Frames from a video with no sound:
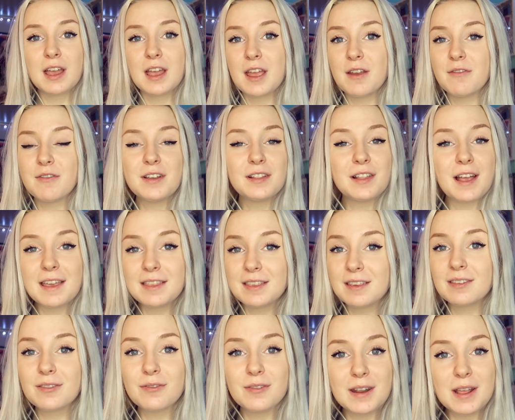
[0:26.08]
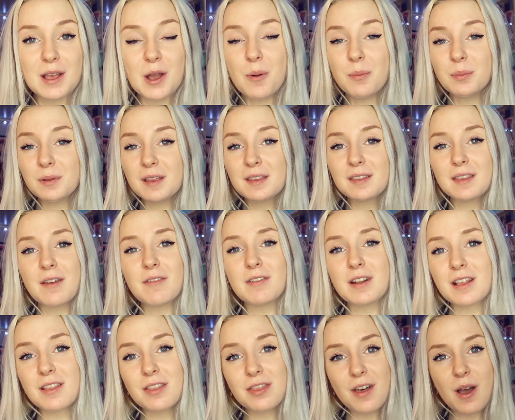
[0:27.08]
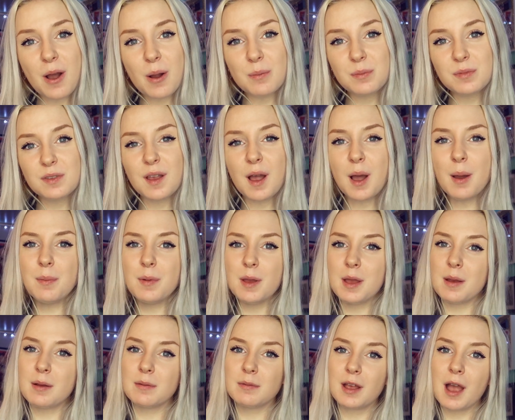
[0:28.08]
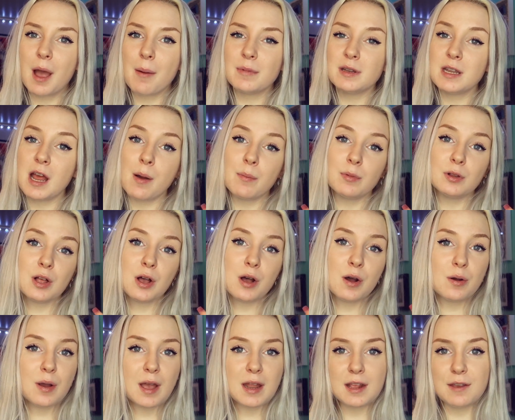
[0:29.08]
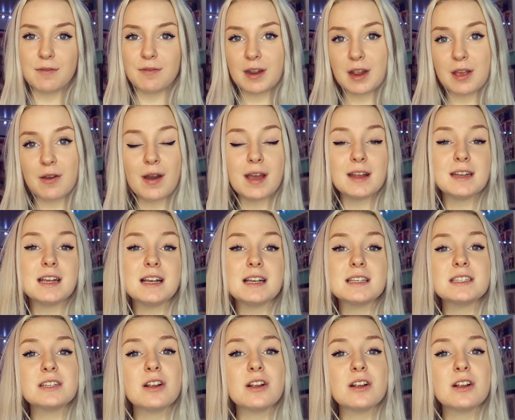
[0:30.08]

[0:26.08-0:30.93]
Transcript: If you like this video, please give it a thumbs up and comment down below any video ideas.